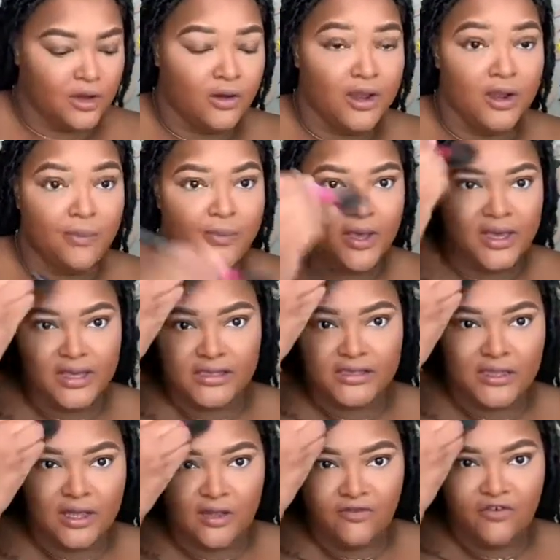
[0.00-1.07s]
And the biggest
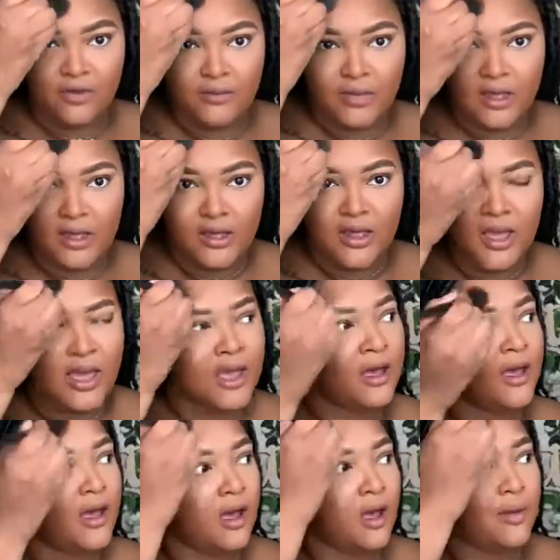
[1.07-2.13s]
thing for me
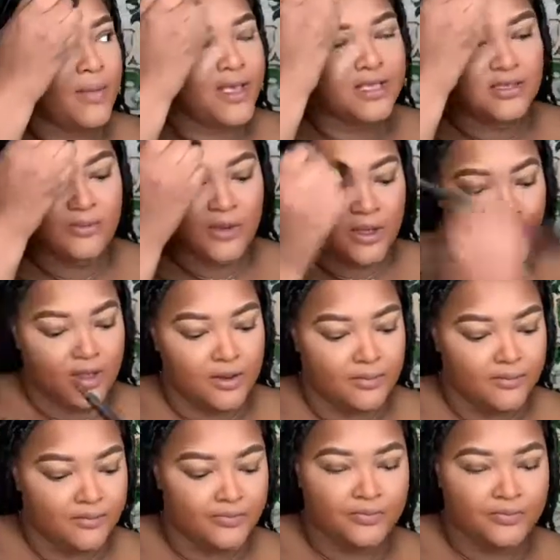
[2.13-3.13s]
has been,